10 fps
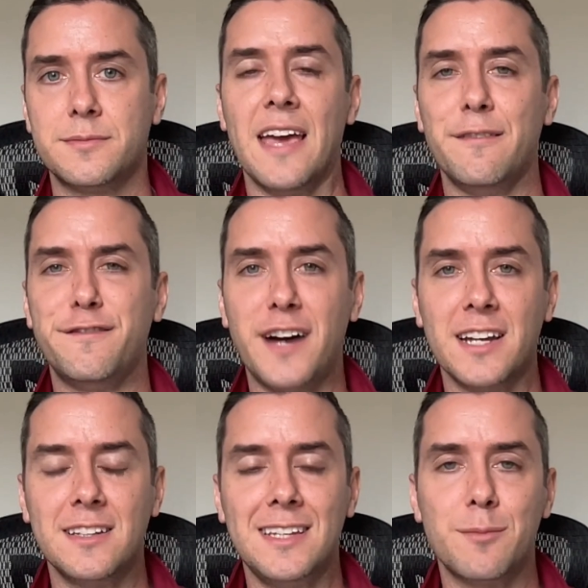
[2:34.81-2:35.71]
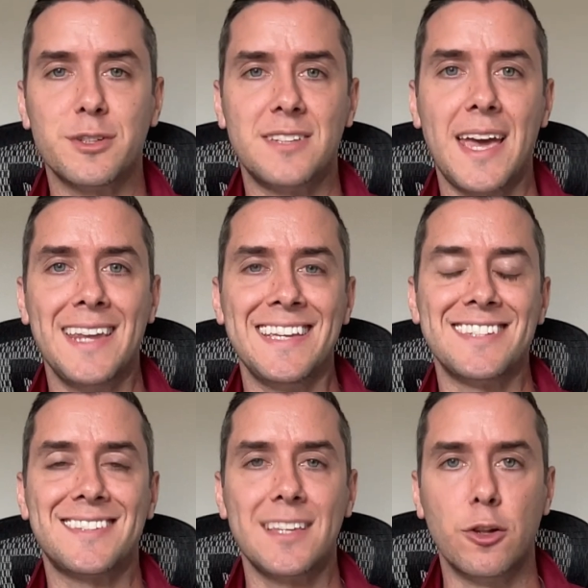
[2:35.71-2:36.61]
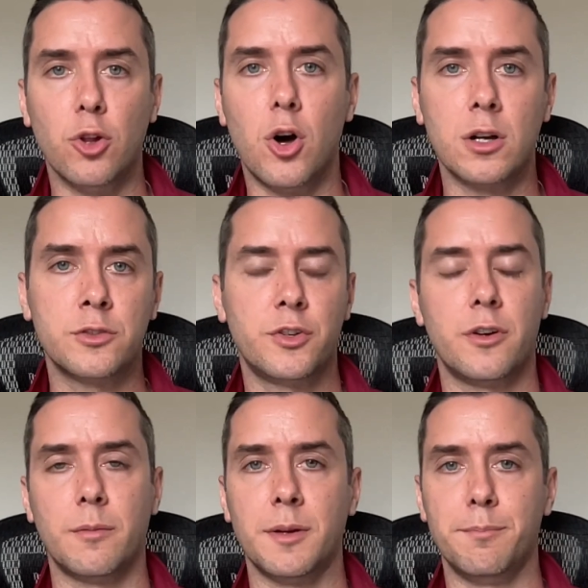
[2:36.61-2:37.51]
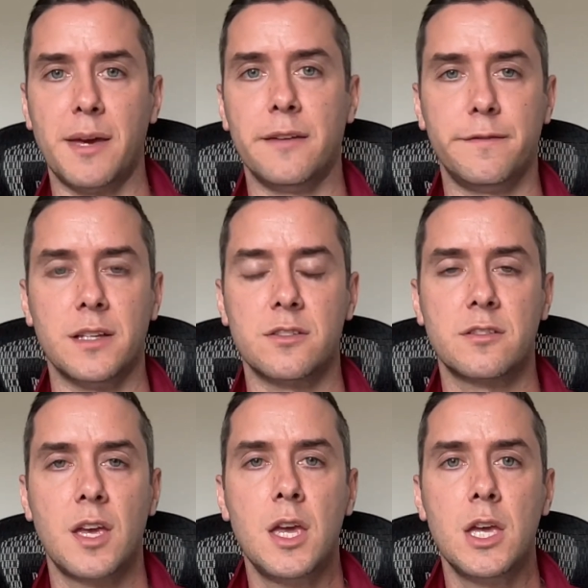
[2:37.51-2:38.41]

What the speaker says: And finally, number 10 is the long-term benefits.